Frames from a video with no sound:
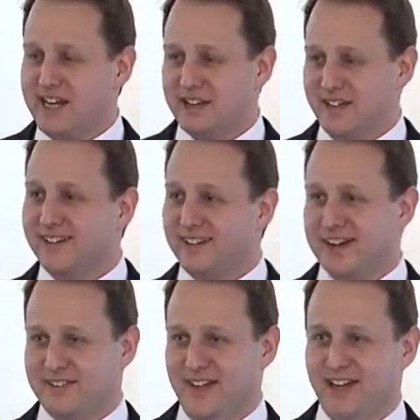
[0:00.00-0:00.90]
needed,
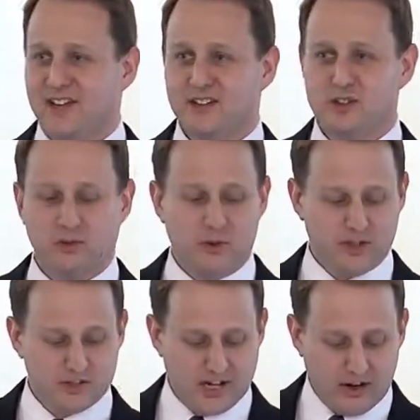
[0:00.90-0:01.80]
I think, to
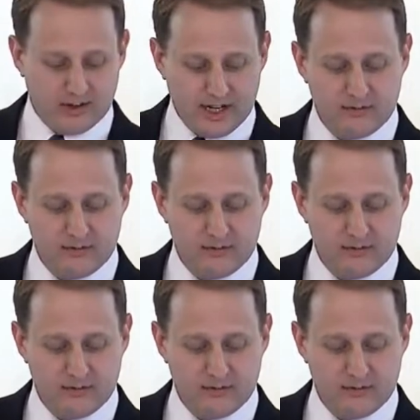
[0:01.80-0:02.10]
roll this out.